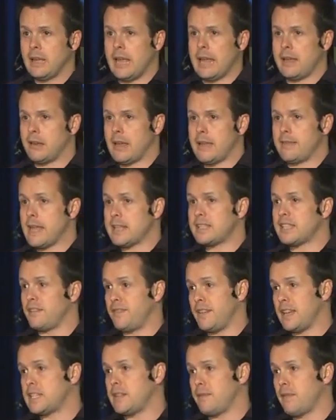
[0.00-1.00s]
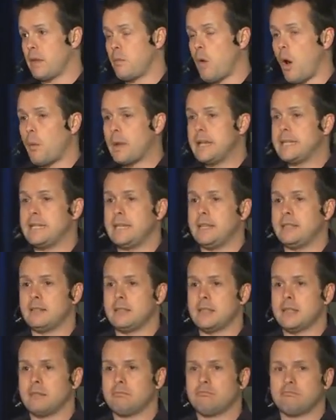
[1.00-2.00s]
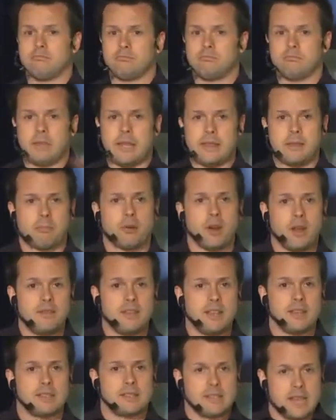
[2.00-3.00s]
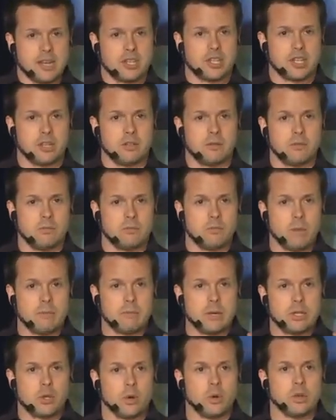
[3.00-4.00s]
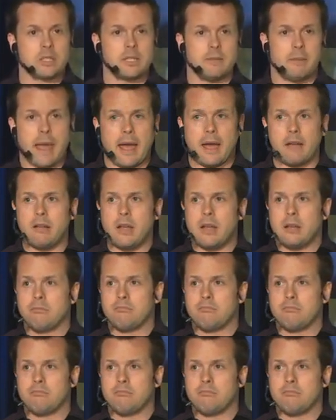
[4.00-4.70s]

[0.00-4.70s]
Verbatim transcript: and, and that's effectively what we did in the previous session when we talked about